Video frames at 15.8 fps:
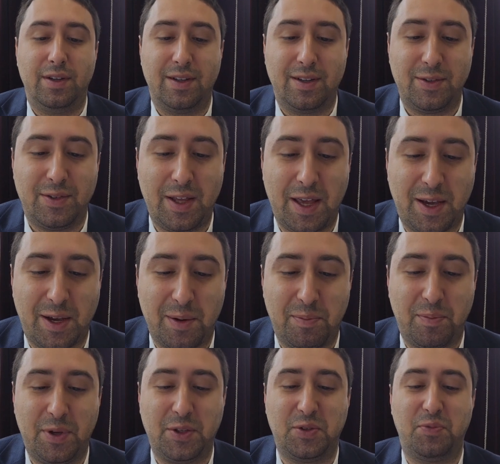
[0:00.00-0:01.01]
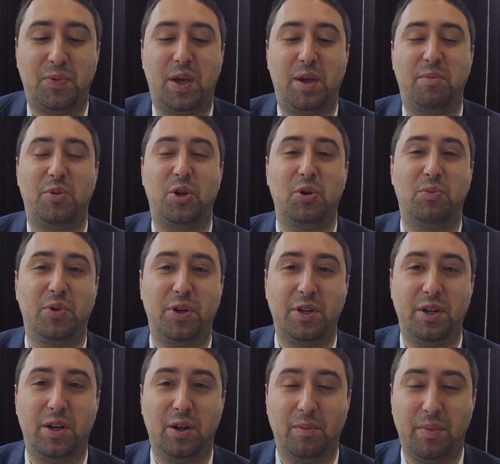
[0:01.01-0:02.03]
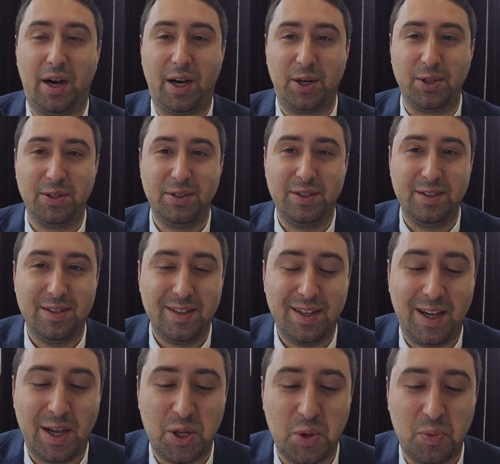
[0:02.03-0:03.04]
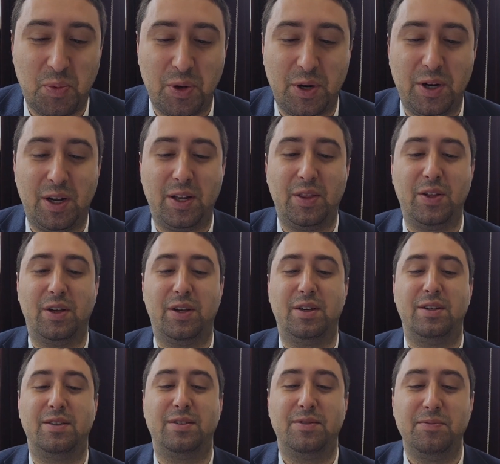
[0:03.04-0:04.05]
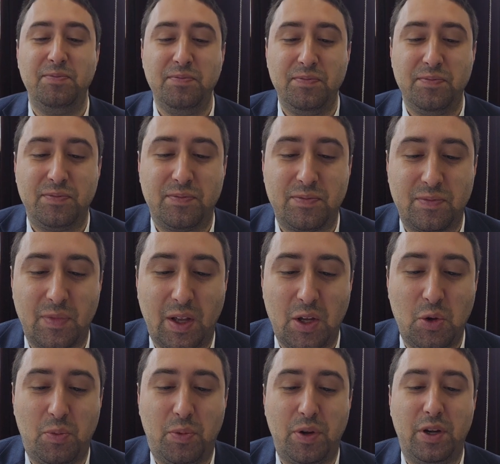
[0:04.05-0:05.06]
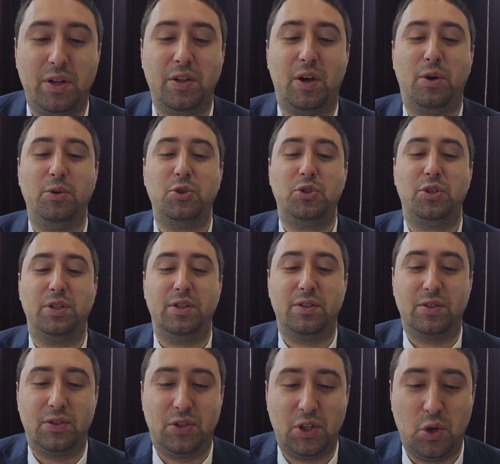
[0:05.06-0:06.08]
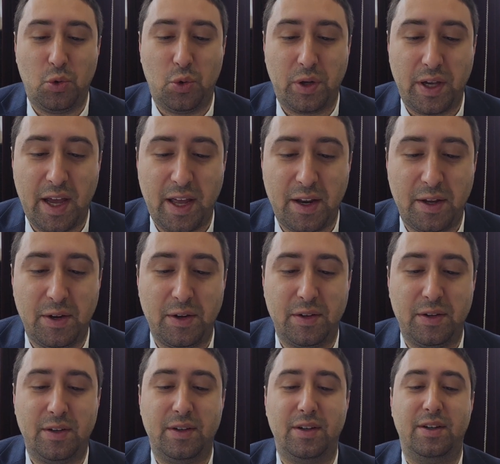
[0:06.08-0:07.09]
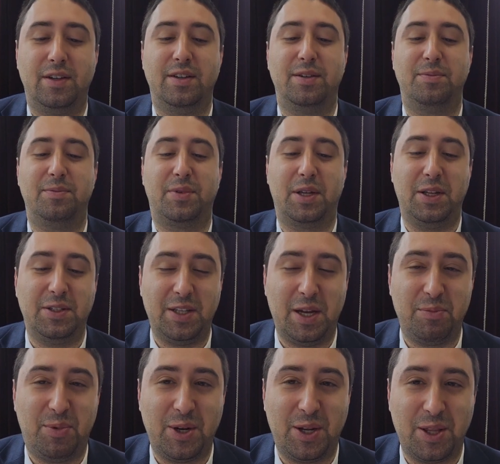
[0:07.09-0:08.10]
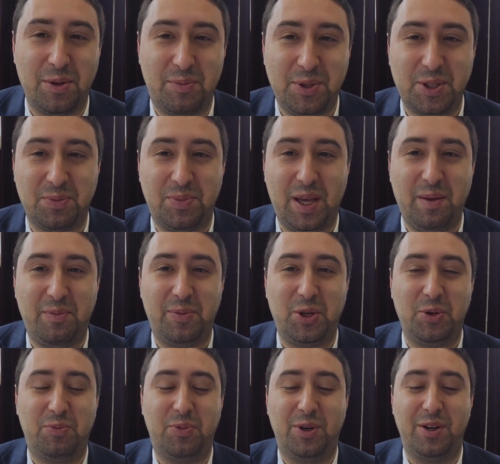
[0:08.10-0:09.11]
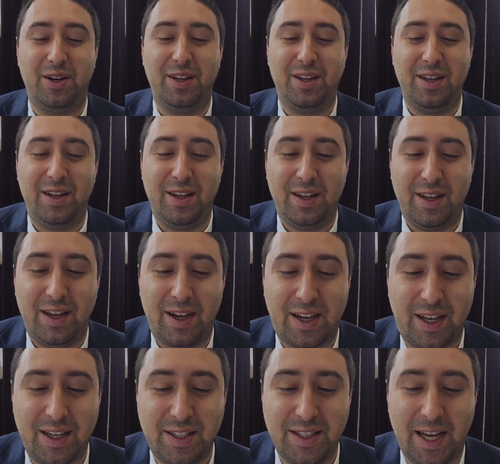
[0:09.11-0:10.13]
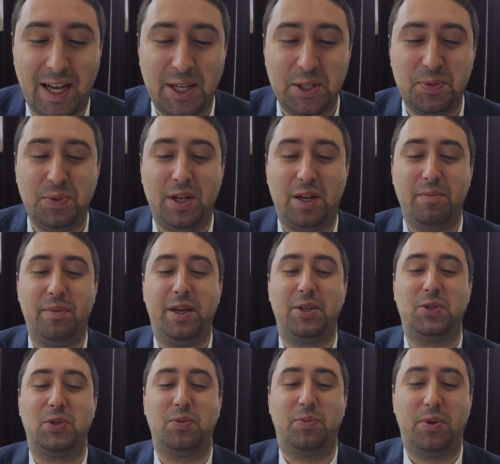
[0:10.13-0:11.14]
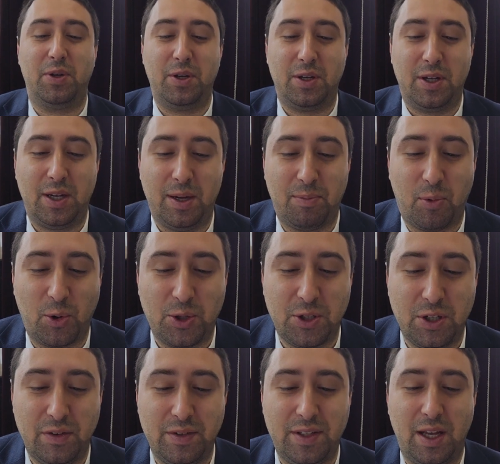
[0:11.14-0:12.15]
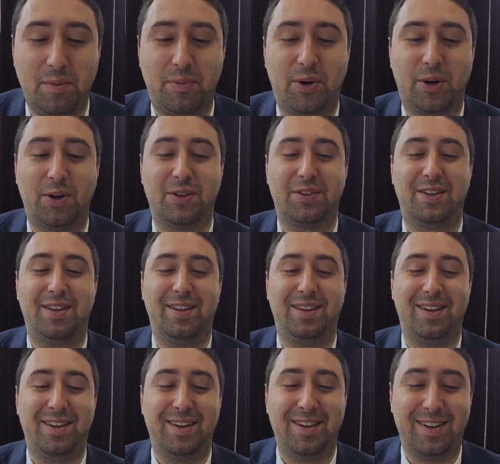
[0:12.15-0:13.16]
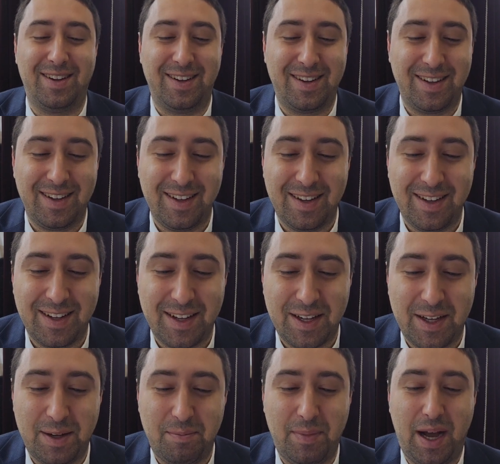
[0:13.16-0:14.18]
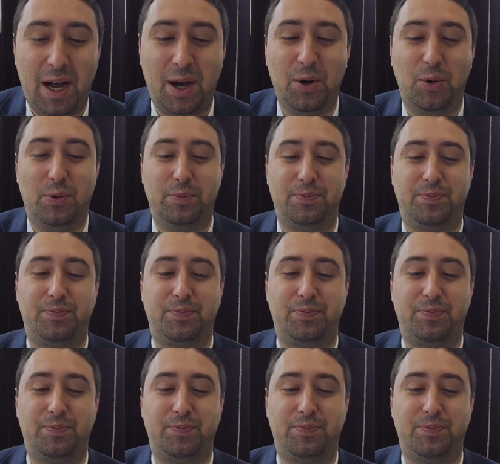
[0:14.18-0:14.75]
You take a piece of paper, you put it in a bottle, and you put it in the ocean. See who will get it. Instead of putting the piece of paper, you put a kazayas min ames. You put a portion of a dead person. Mahu.